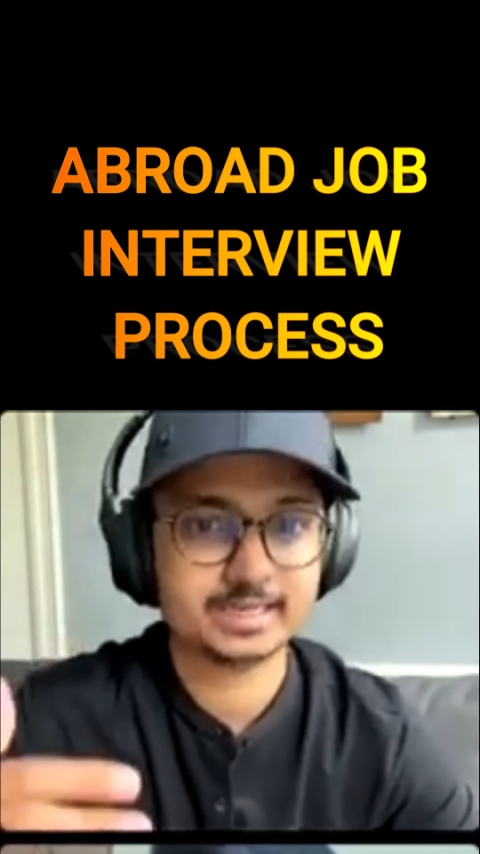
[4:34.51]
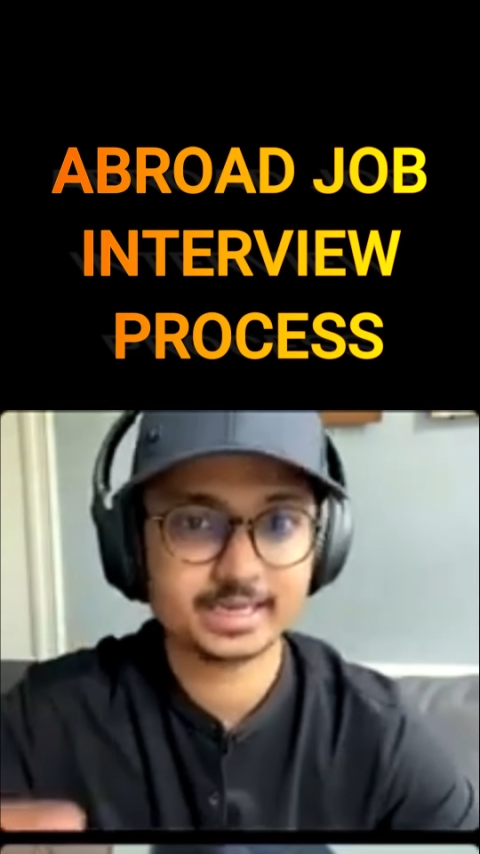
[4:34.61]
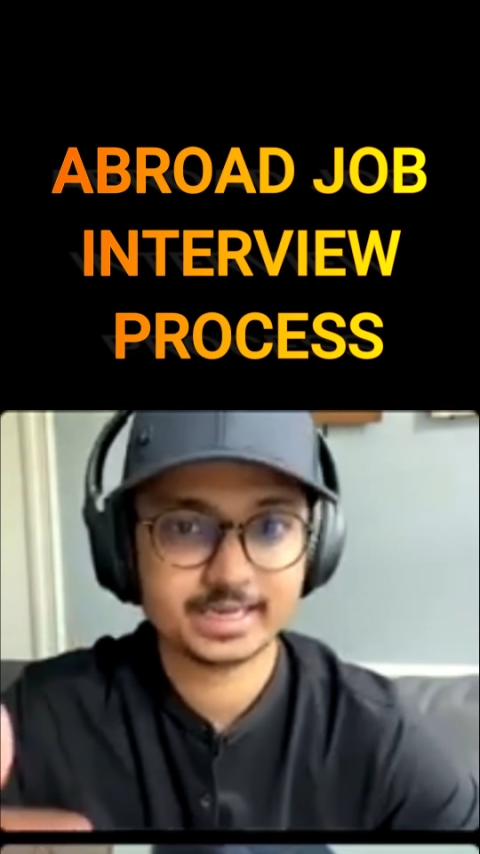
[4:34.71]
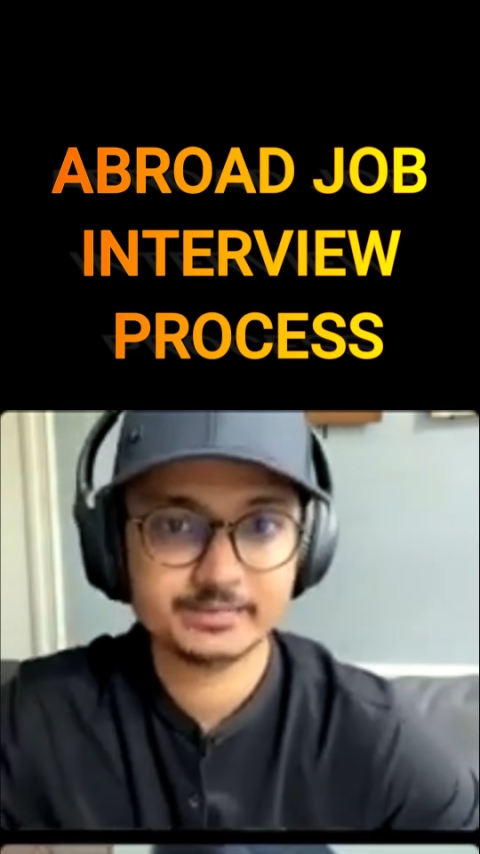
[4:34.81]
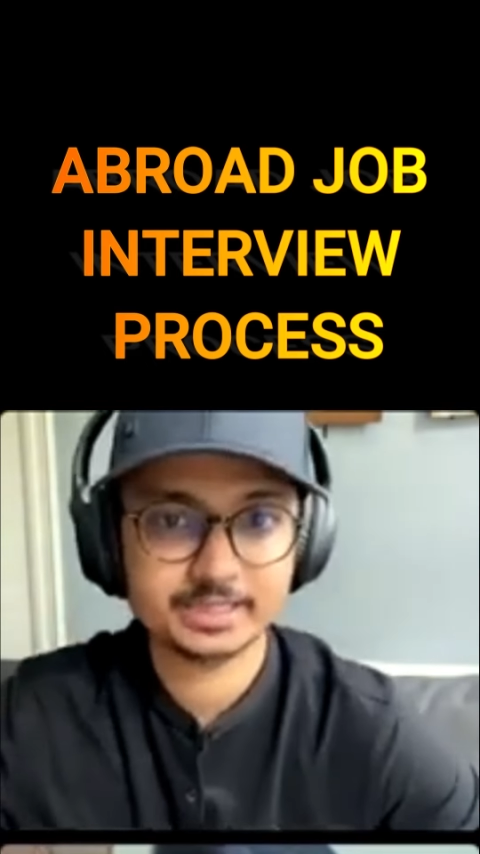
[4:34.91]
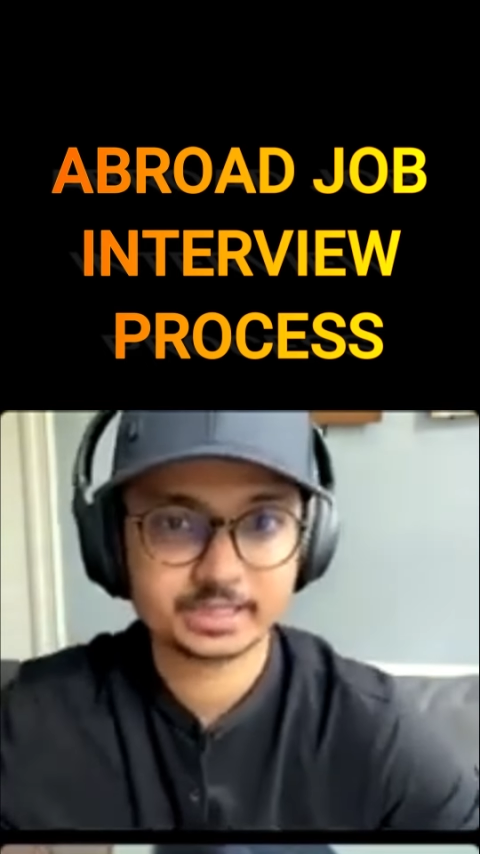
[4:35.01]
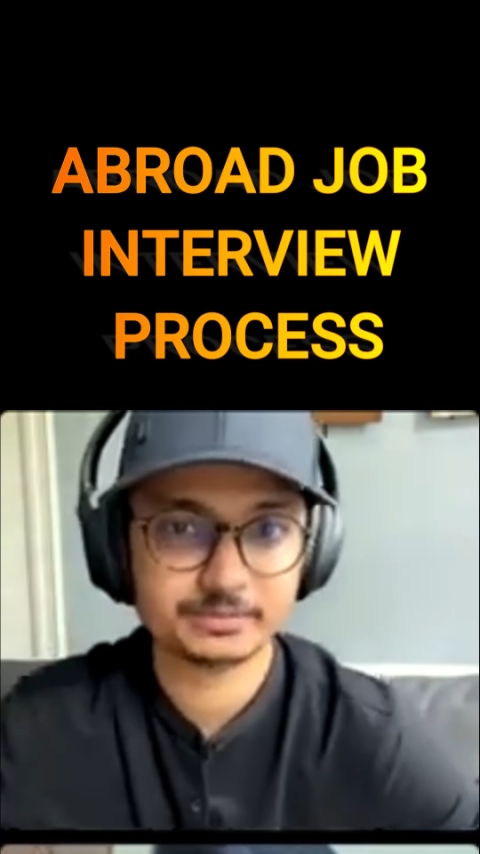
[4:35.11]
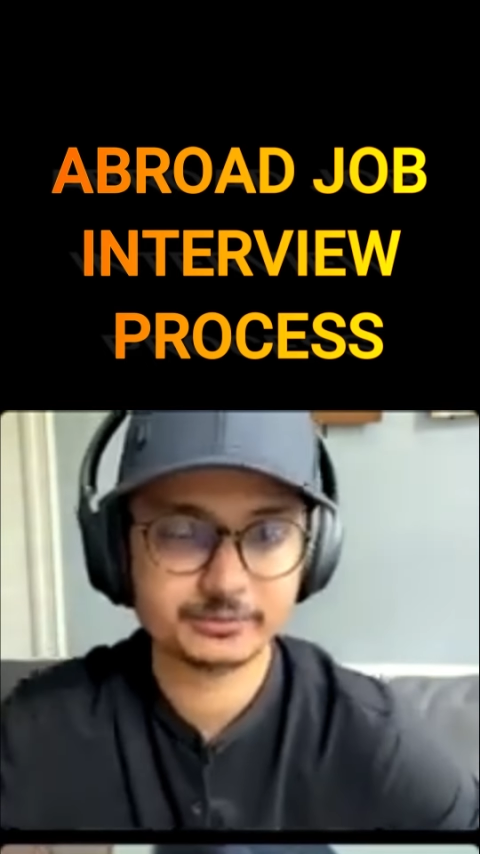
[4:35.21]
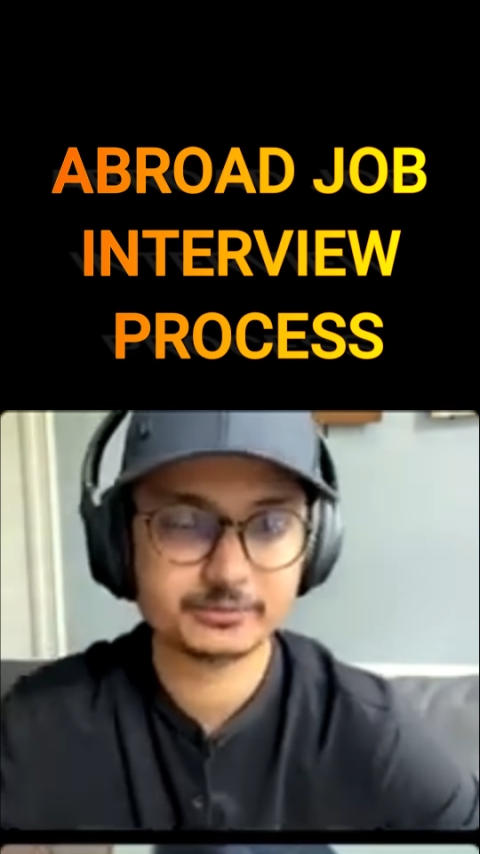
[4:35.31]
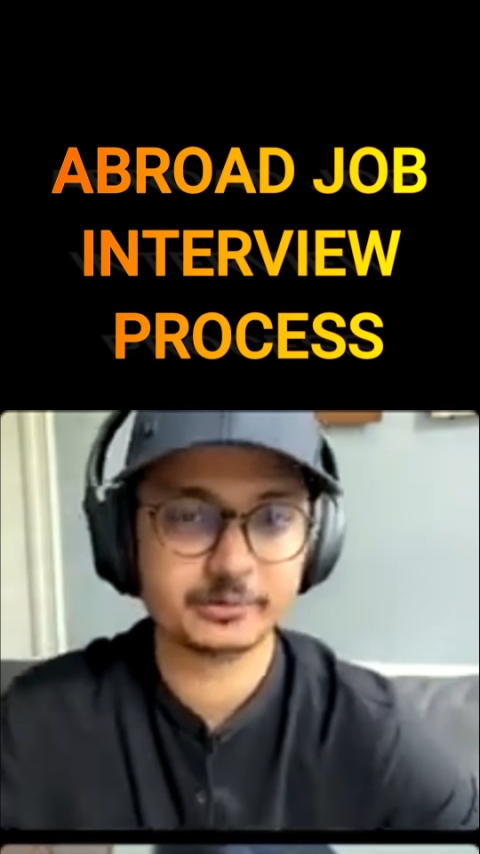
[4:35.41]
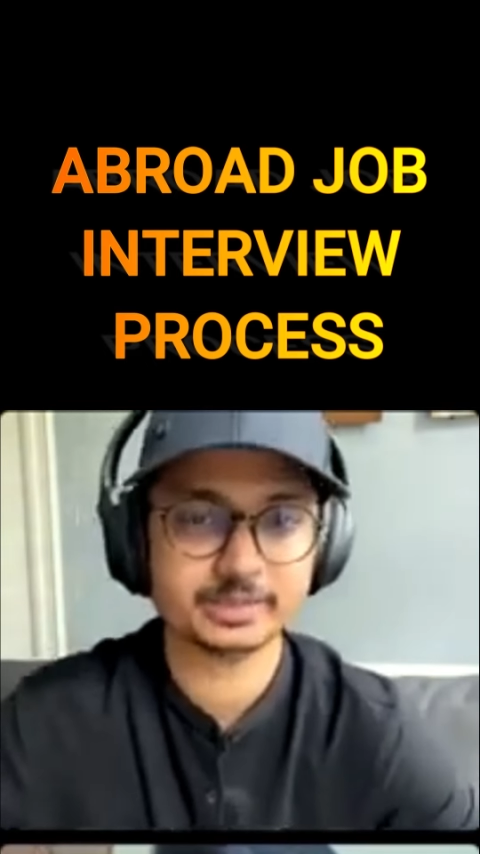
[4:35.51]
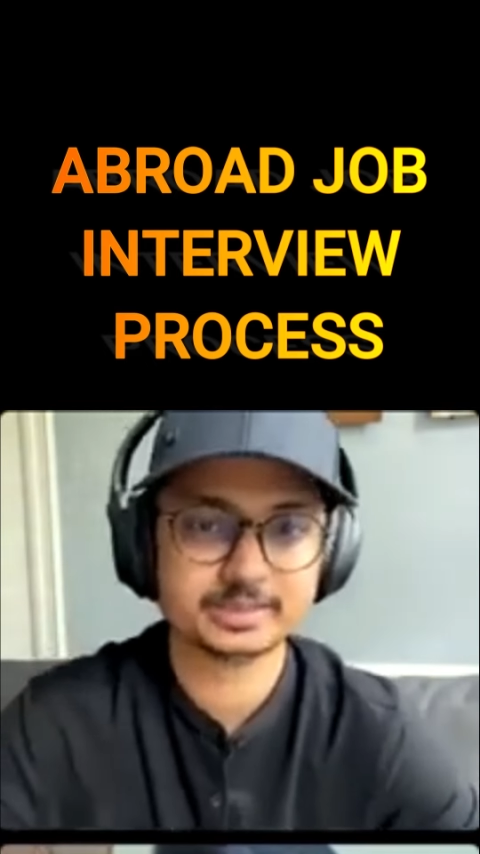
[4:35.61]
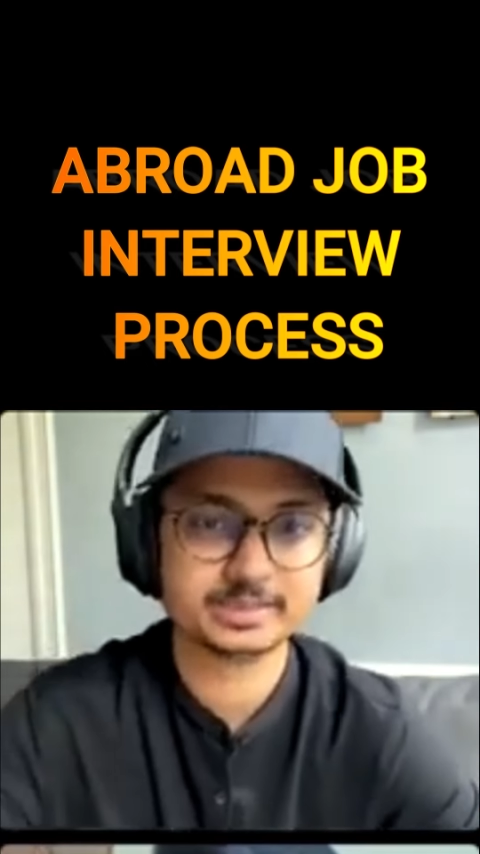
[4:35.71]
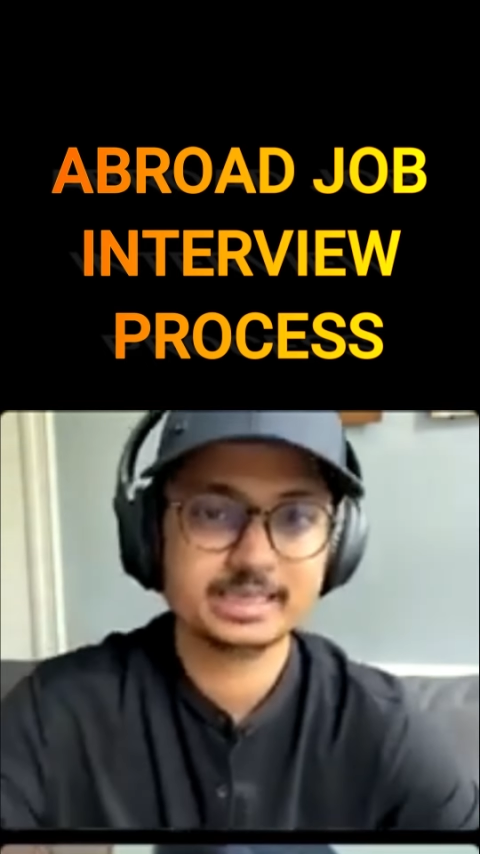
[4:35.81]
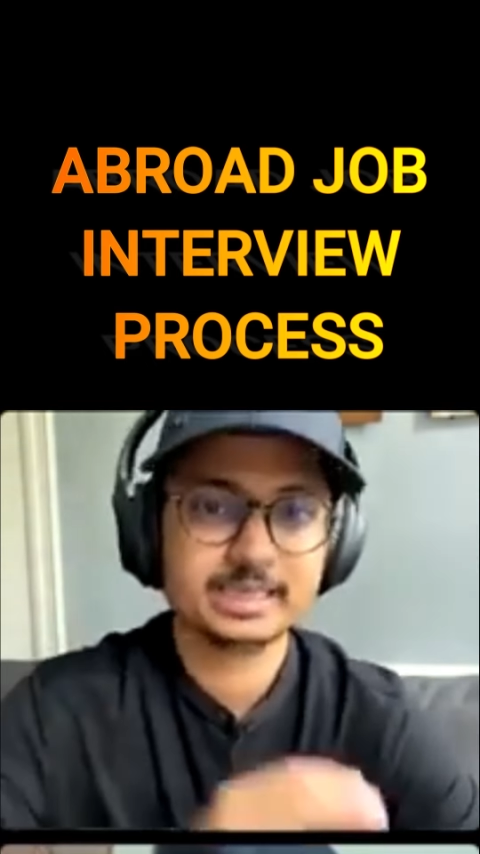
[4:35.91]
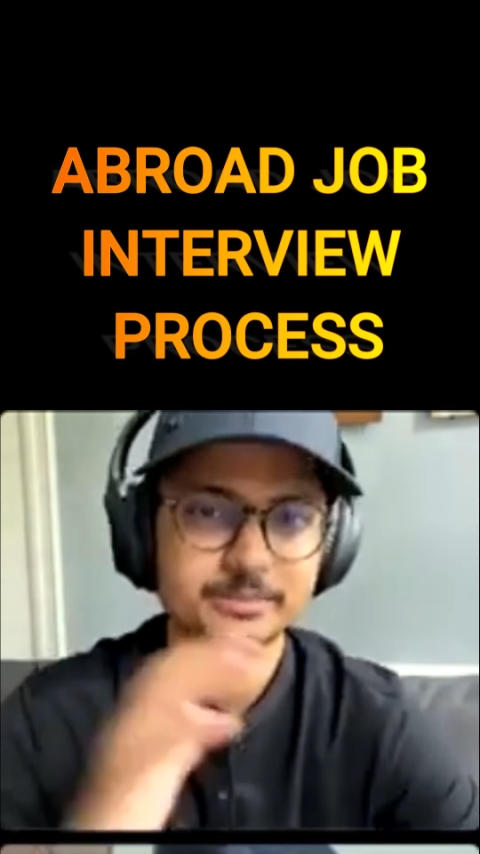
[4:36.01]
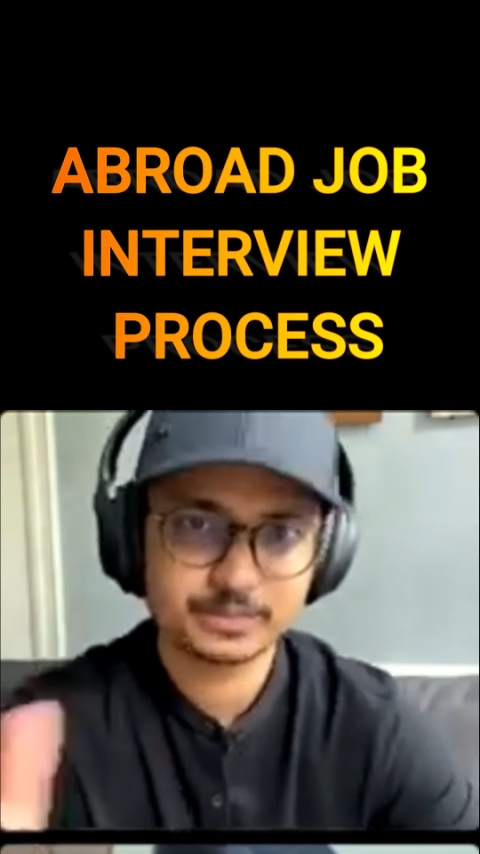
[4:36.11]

like I mentioned before, is